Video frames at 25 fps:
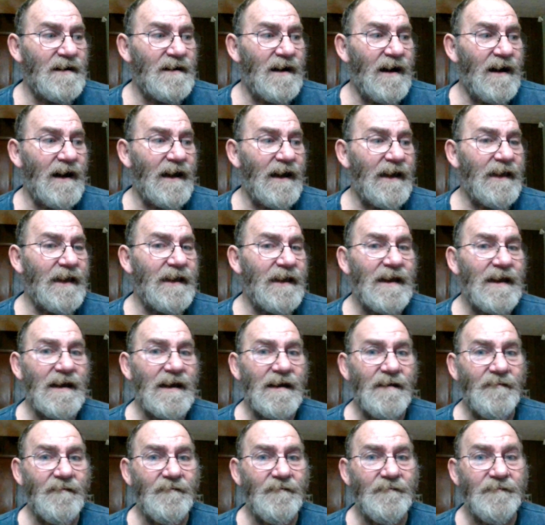I
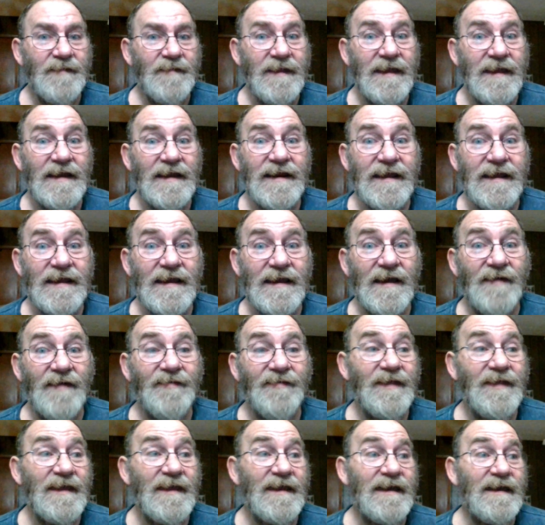am getting
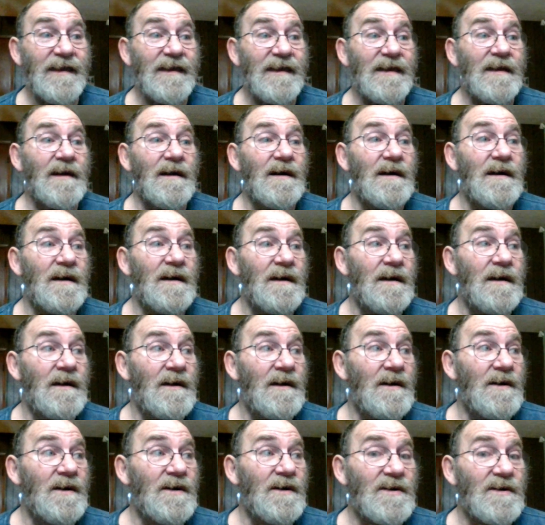the
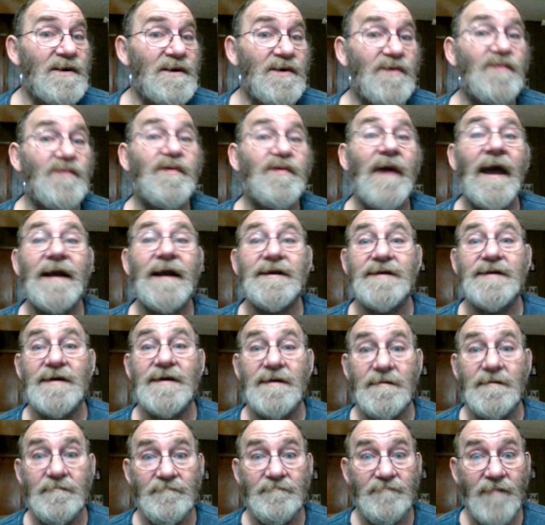correct
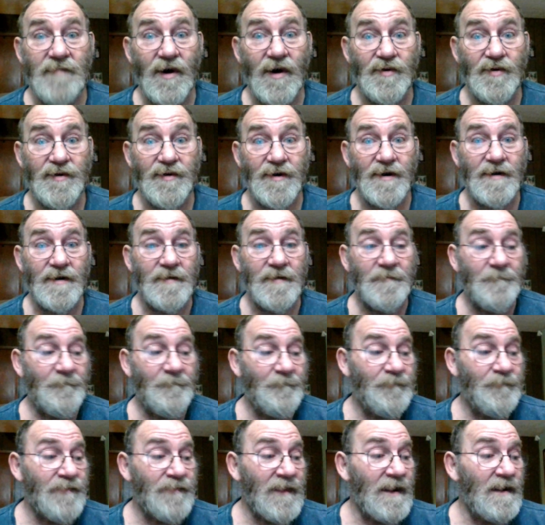motor.
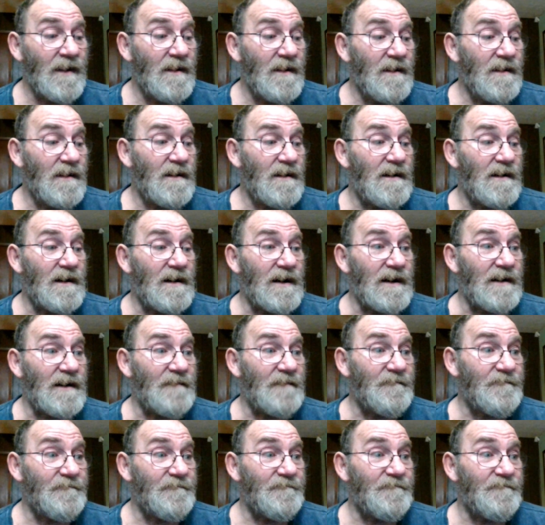
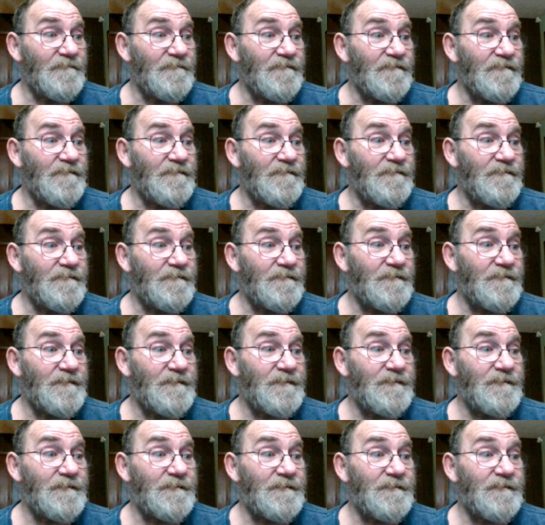Um,
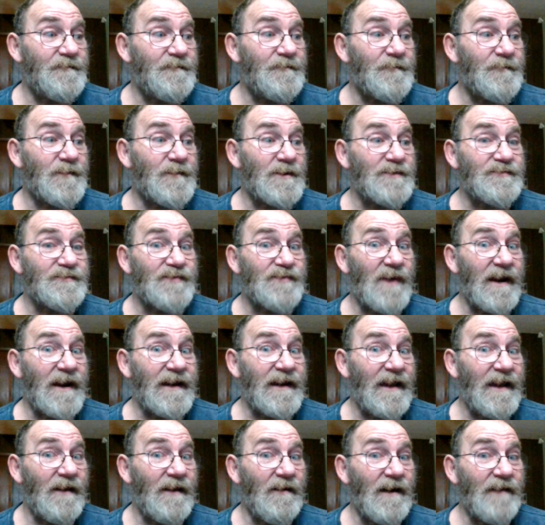because right
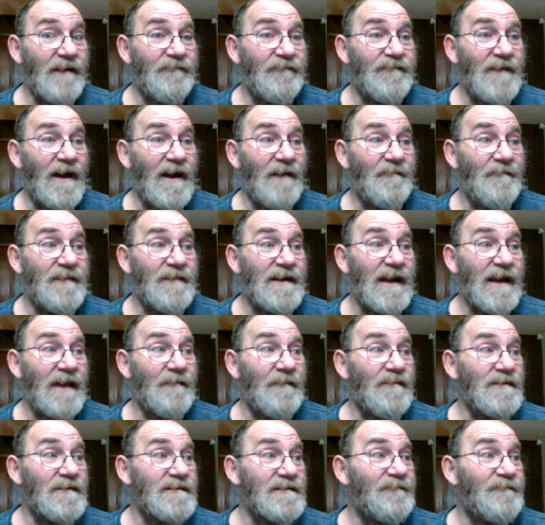now I've not been
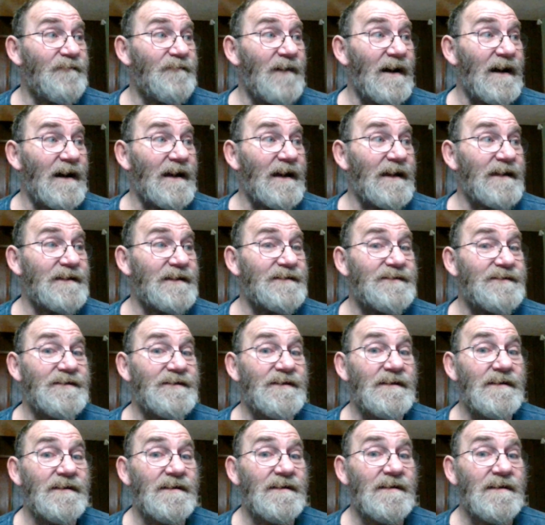able to find
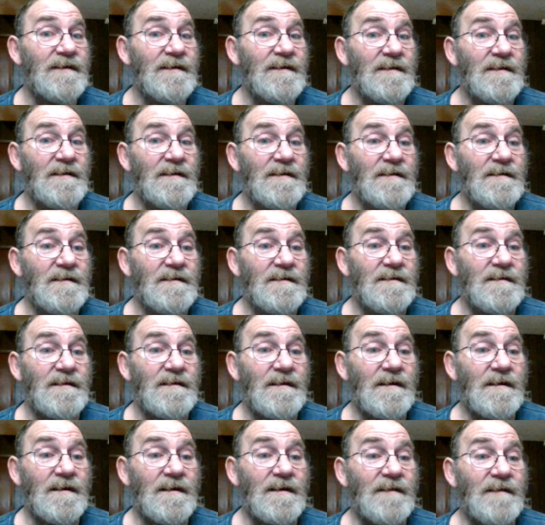
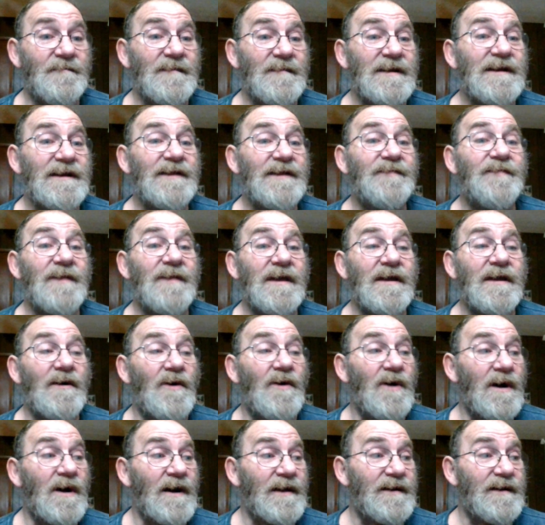uh, anything
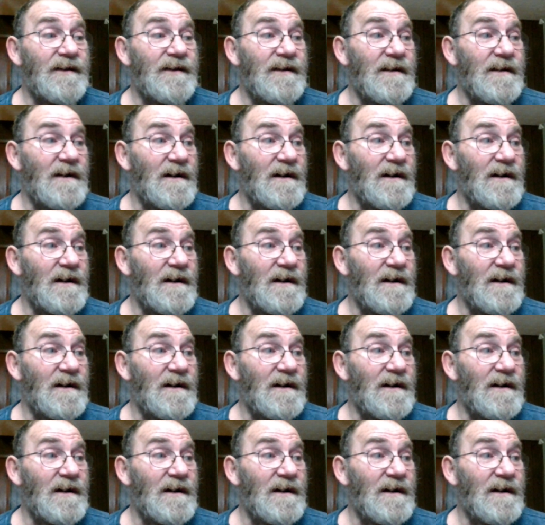on